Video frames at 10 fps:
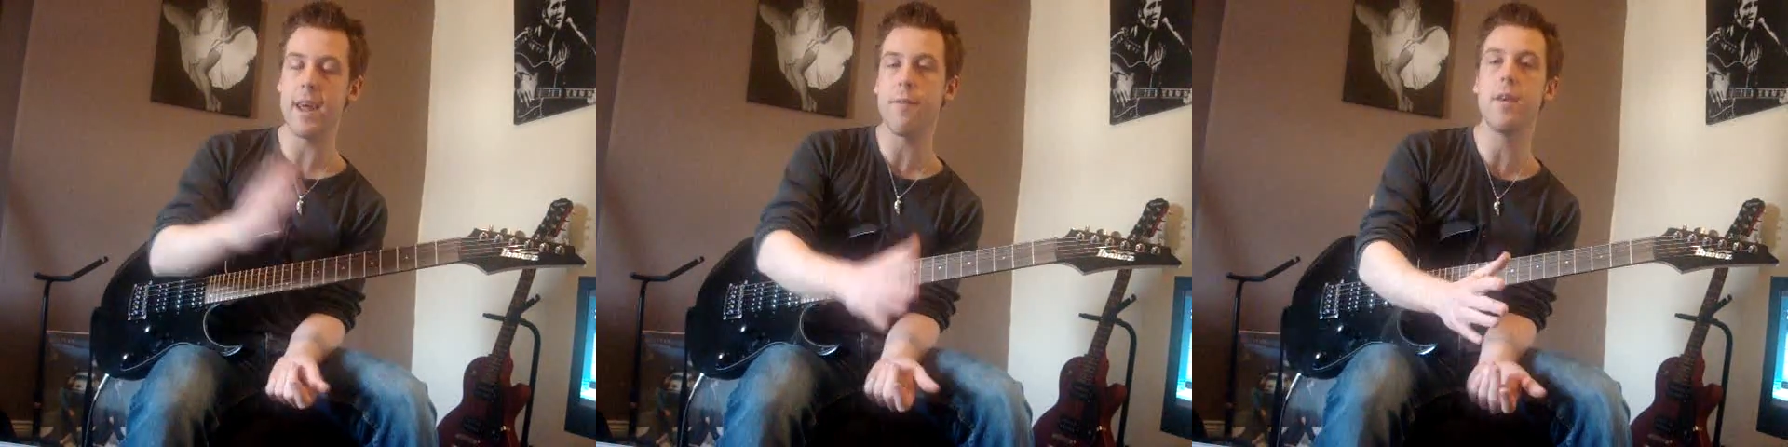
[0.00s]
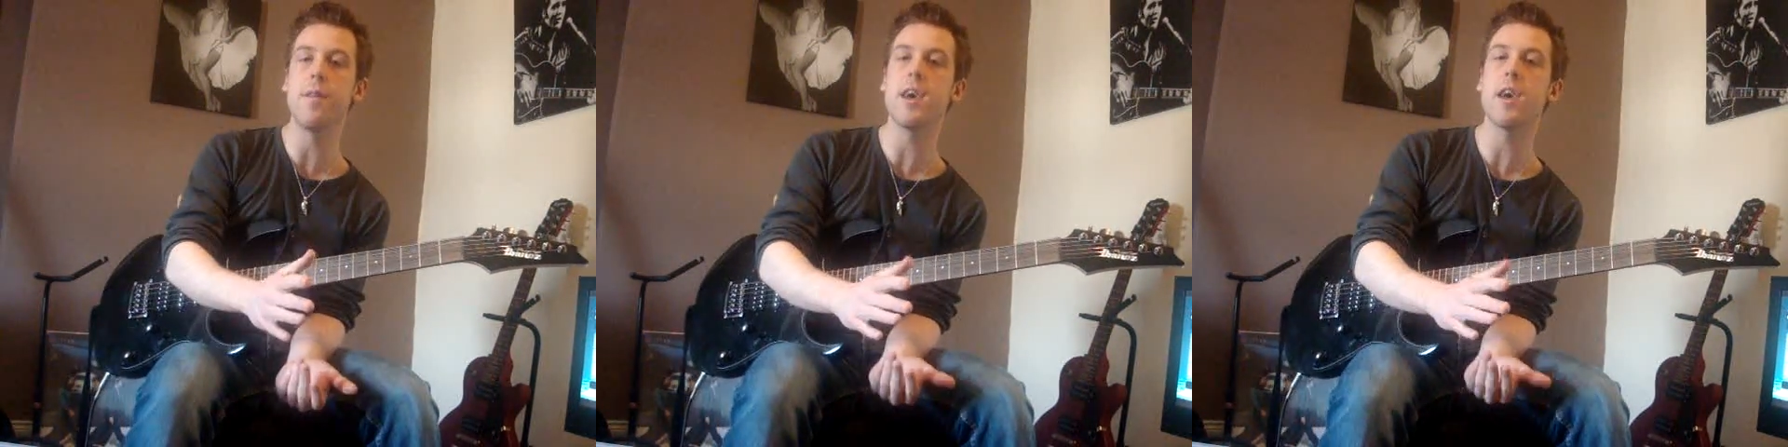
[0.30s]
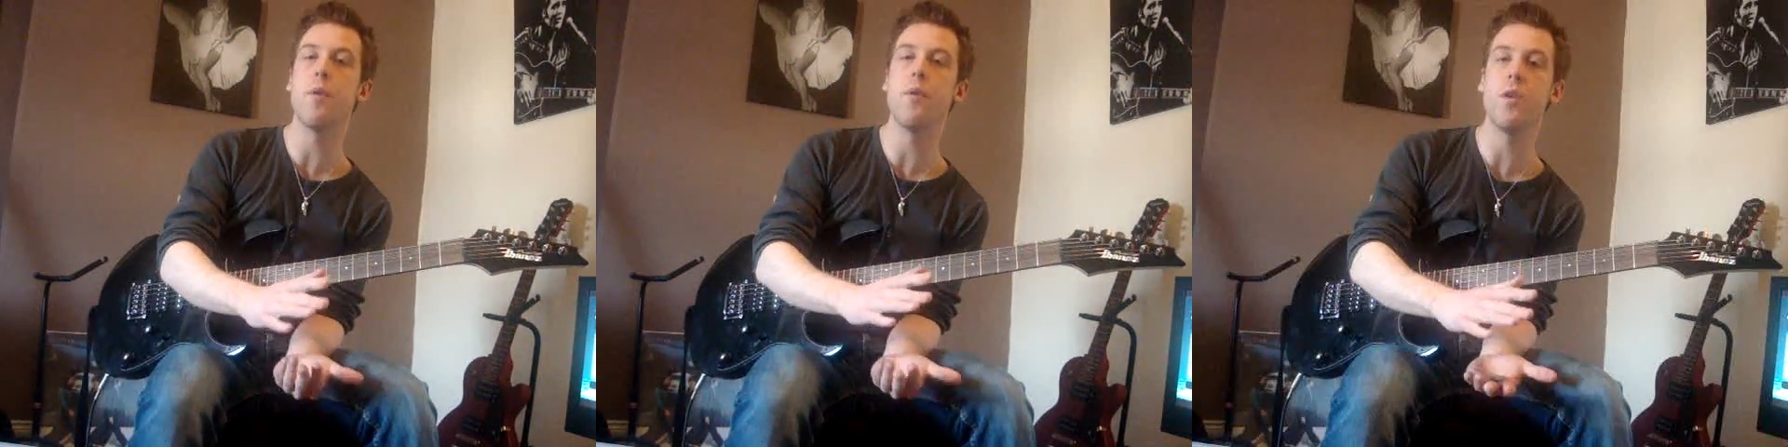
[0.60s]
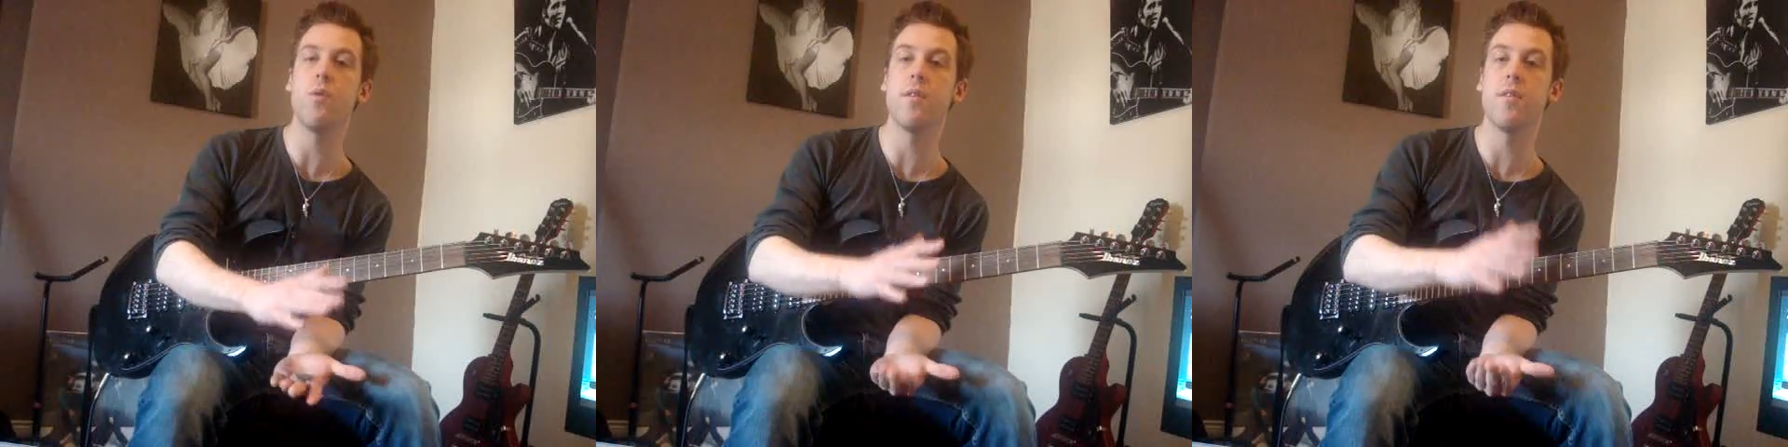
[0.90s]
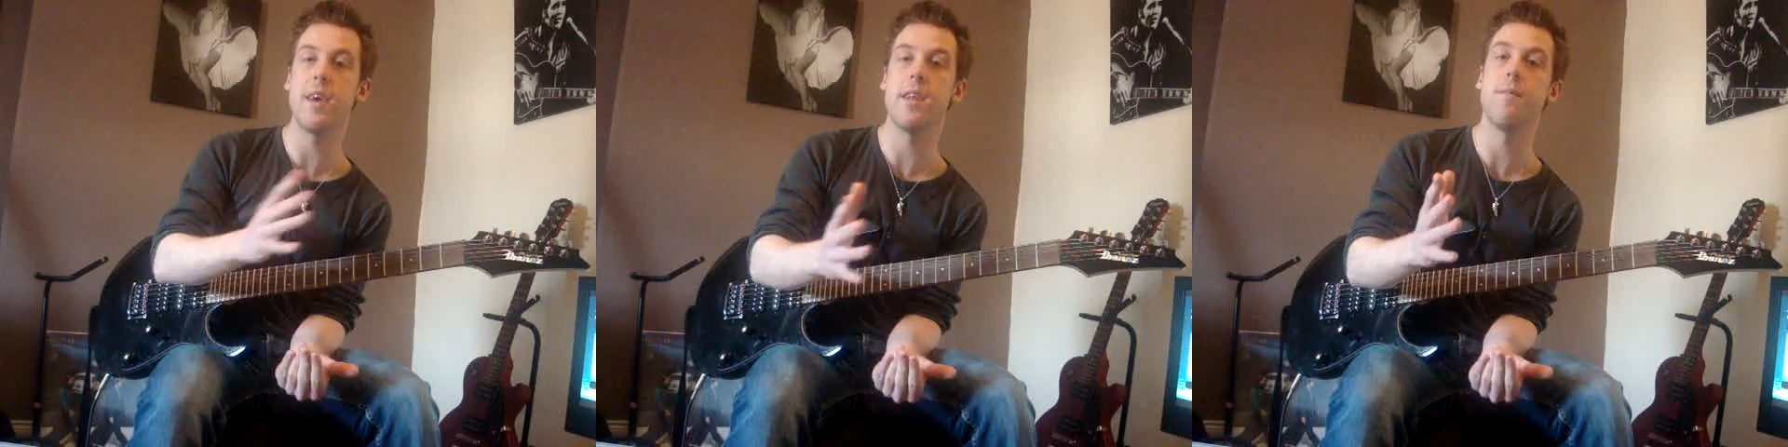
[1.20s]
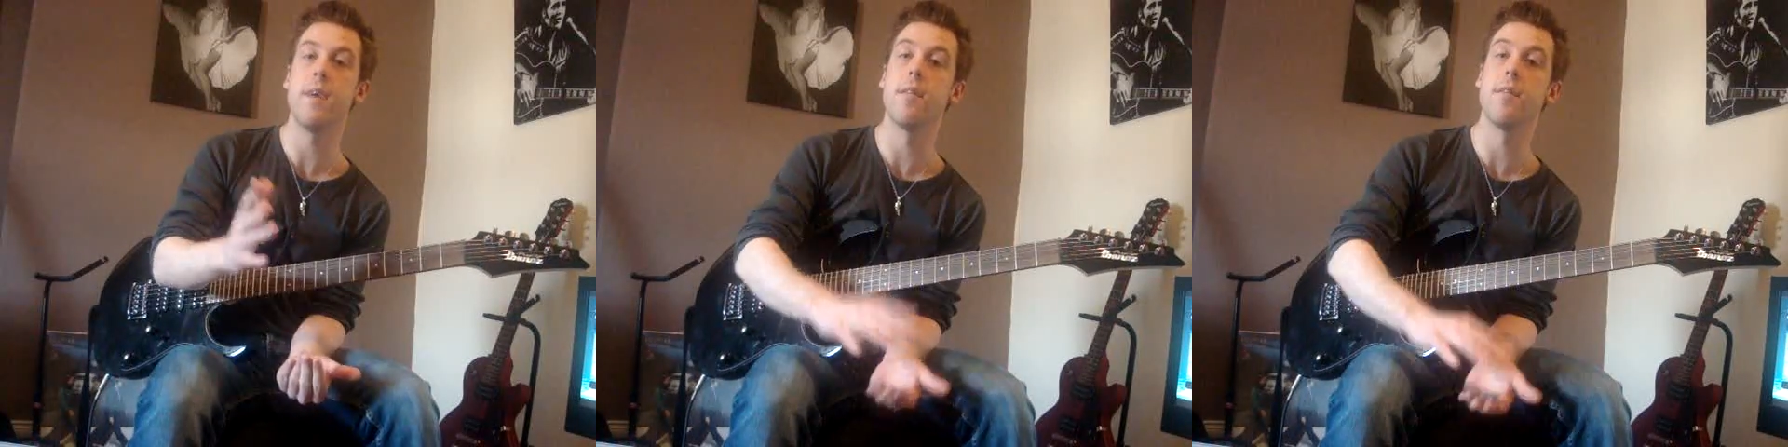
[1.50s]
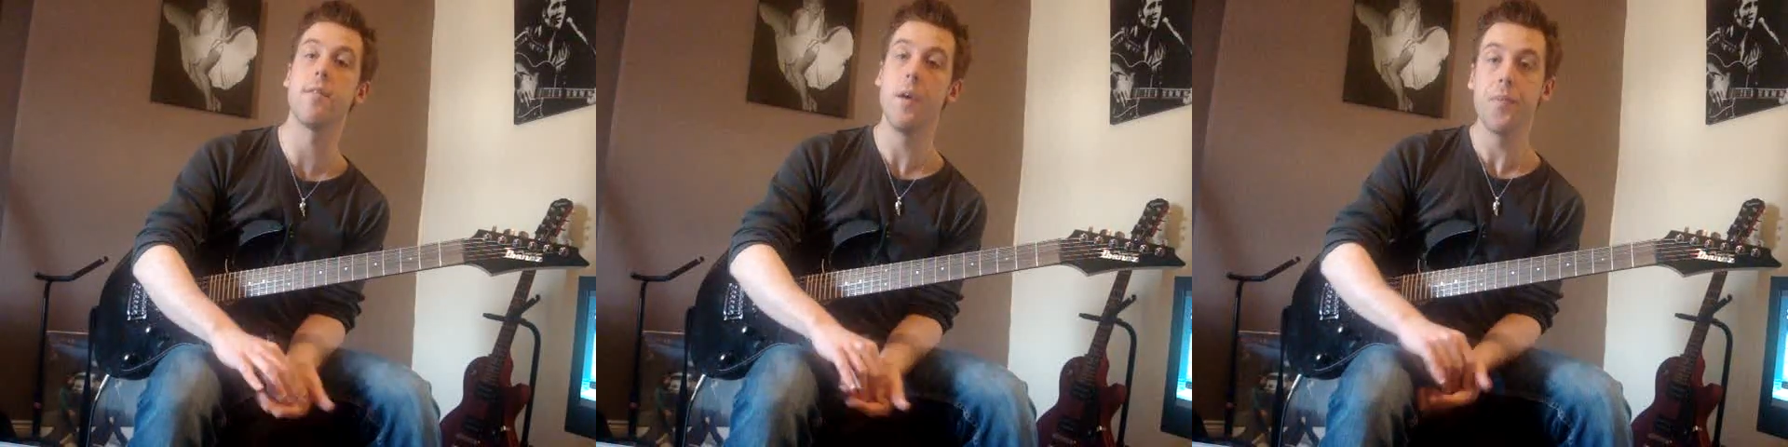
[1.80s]
definitely think about what you want to say in
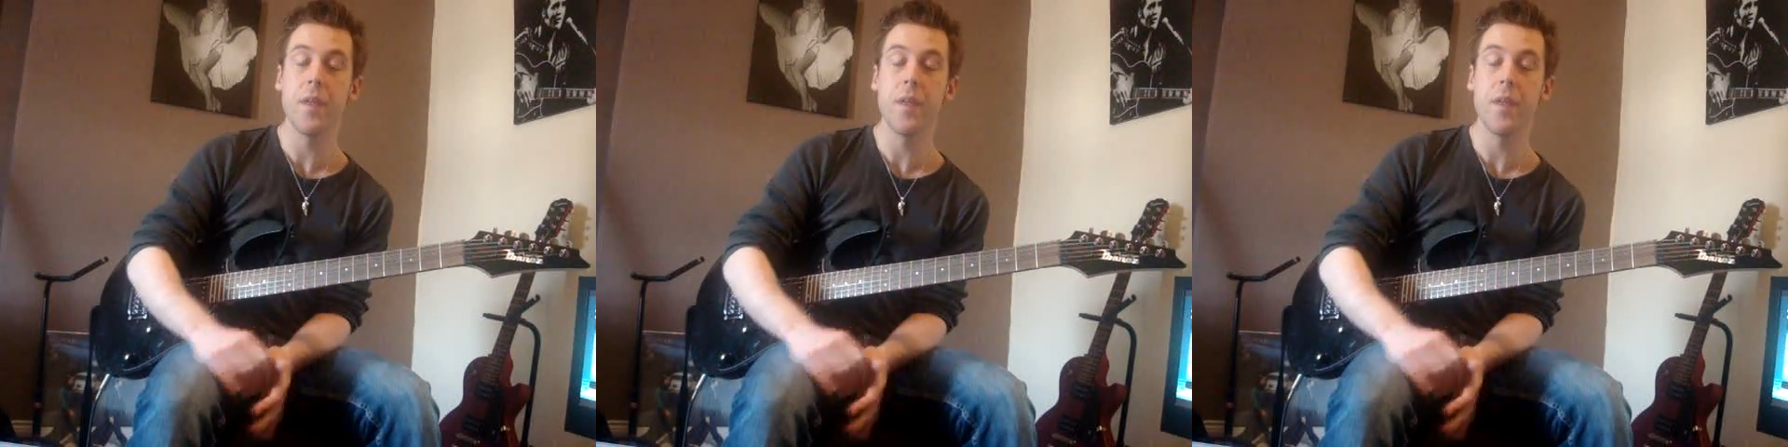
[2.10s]
advance.